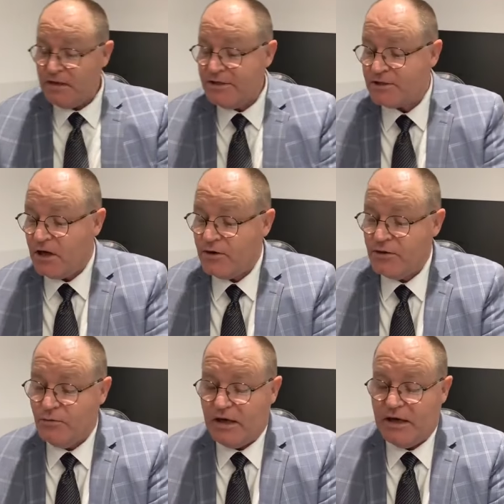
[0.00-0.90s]
Let's go
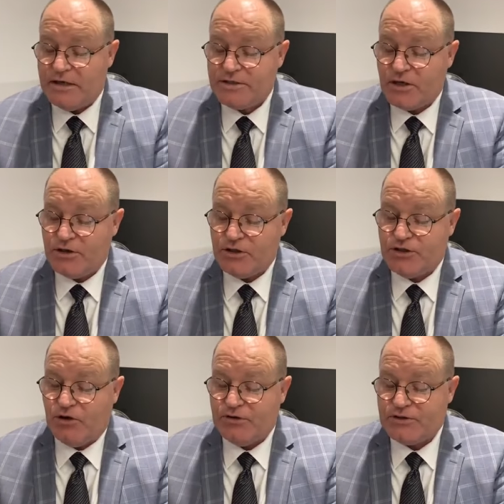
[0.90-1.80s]
to uh, let's go to
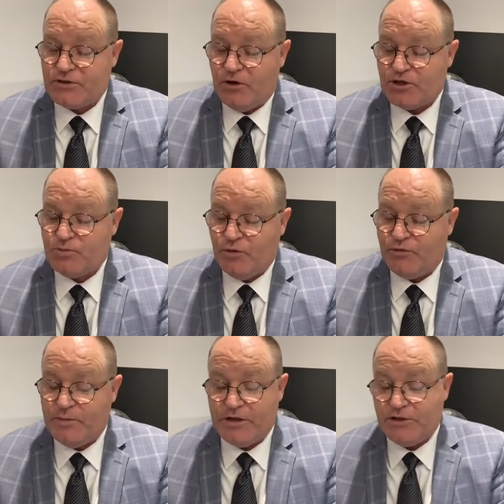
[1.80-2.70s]
John's Gospel
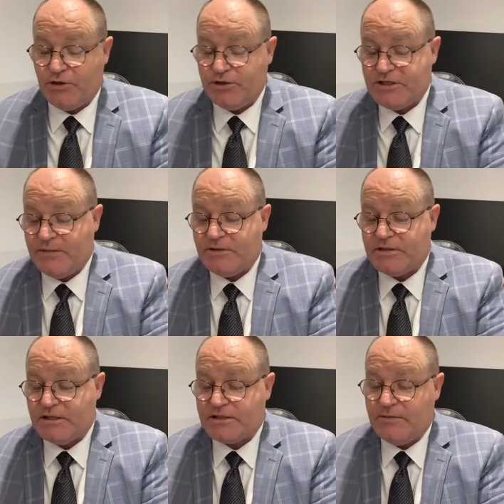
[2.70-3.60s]
for a minute. John chapter
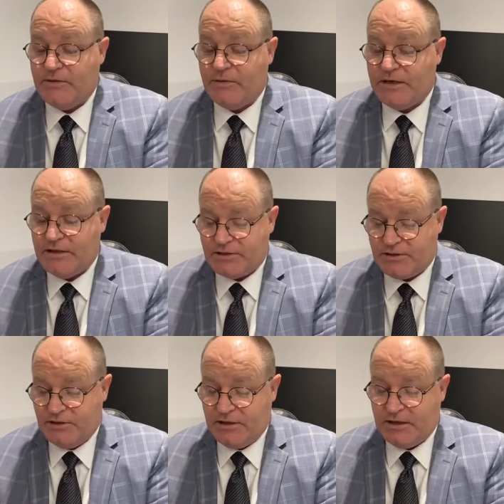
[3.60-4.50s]
six. Let me read this
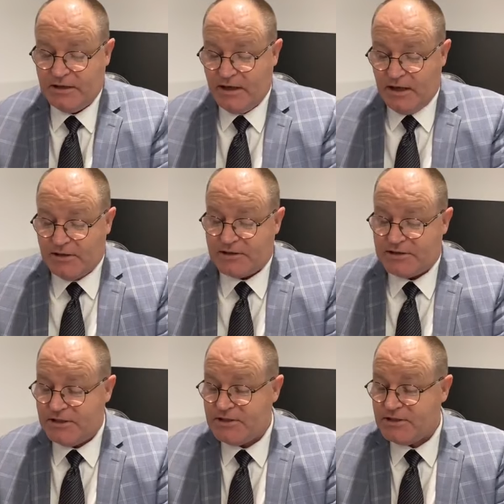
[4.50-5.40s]
to you
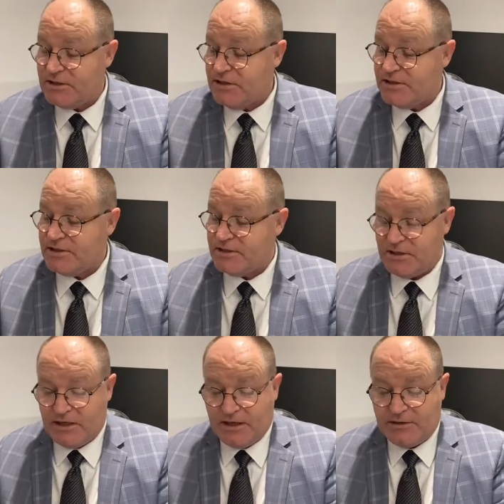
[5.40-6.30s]
because this is the, this is
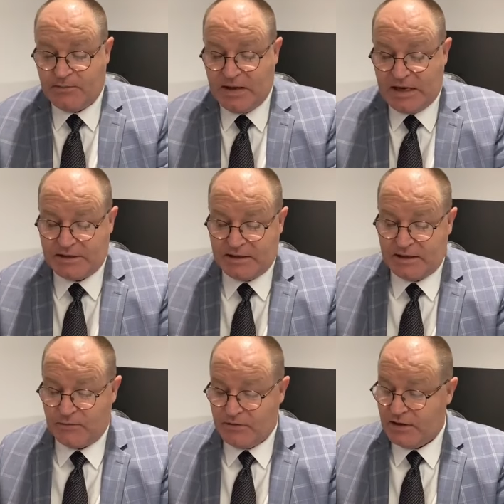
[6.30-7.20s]
the the part
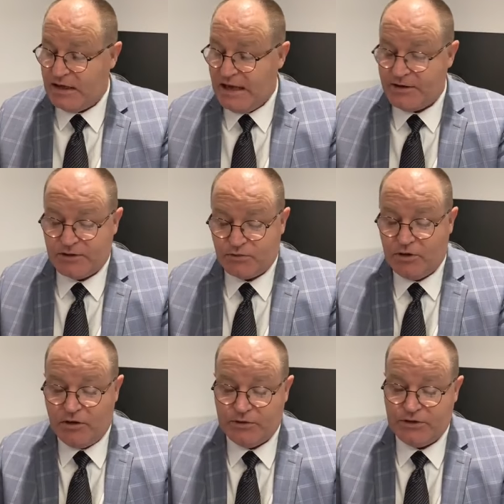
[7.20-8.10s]
dealing with the lad as
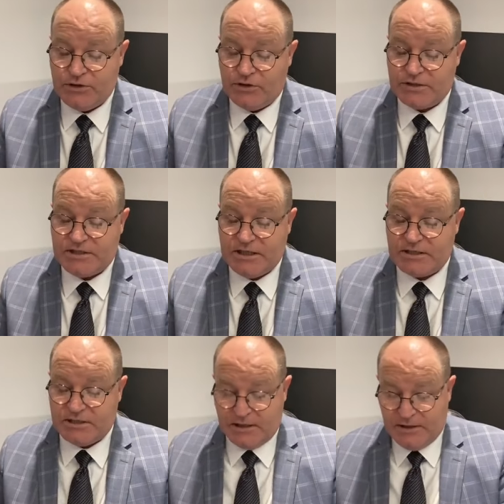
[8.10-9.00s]
well in John
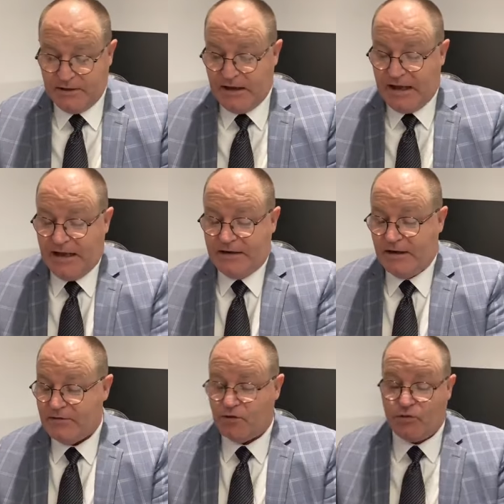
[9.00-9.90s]
six, and
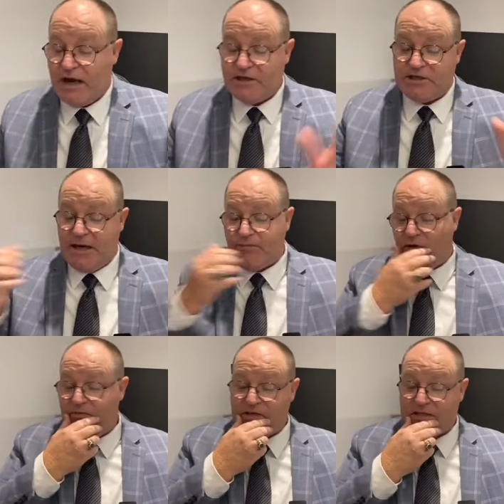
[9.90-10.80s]
uh, great chapter
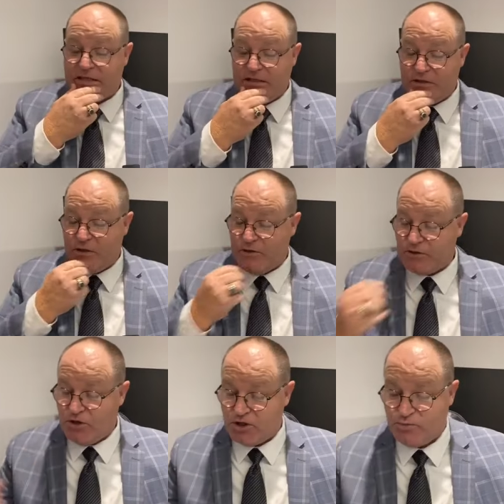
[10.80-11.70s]
obviously in
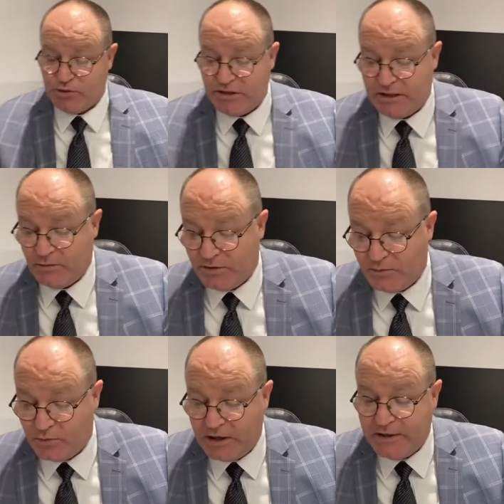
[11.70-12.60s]
John's Gospel dealing with the
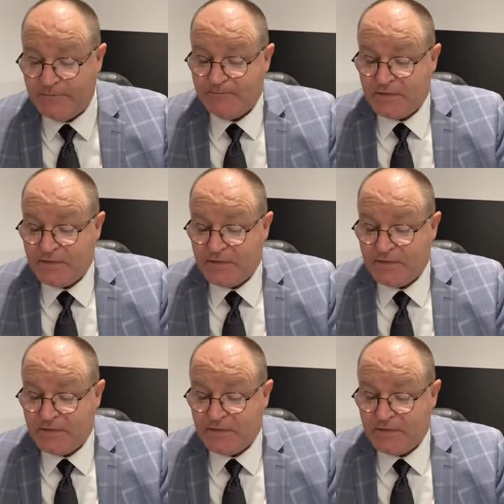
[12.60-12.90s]
bread.